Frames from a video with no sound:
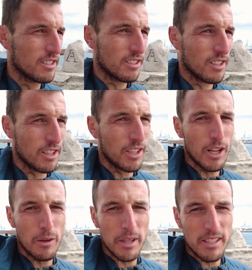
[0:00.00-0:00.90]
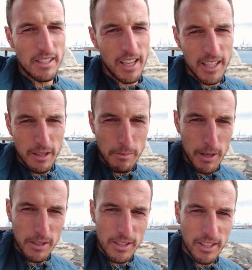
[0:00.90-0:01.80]
So they always say the
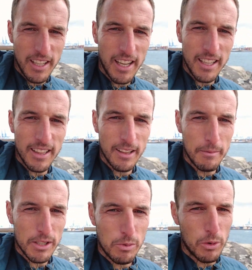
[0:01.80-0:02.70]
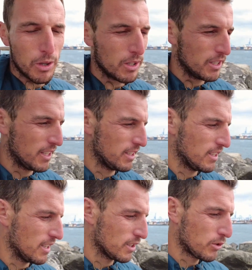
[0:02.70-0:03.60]
boat is going to handle much more than
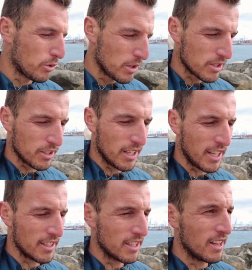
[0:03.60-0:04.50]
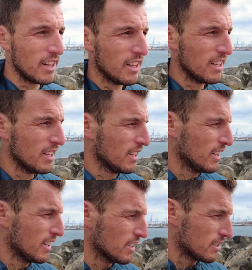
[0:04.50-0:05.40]
the crew is going to handle.
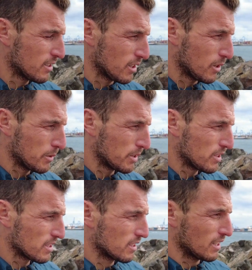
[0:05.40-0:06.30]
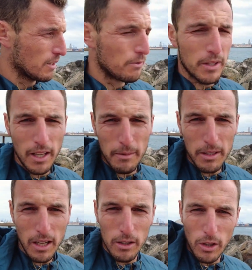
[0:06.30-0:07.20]
So we're just thinking
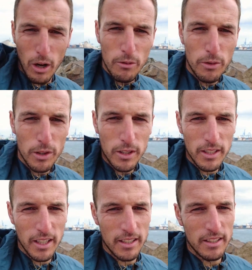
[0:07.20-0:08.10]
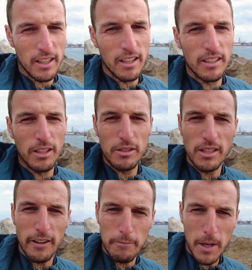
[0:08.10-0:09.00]
about our comfort and
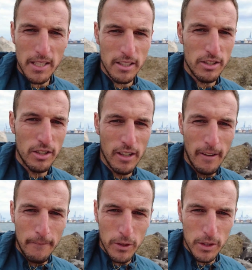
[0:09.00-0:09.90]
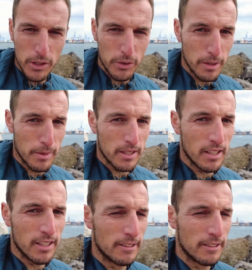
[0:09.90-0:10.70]
safe passage to the Caribbean.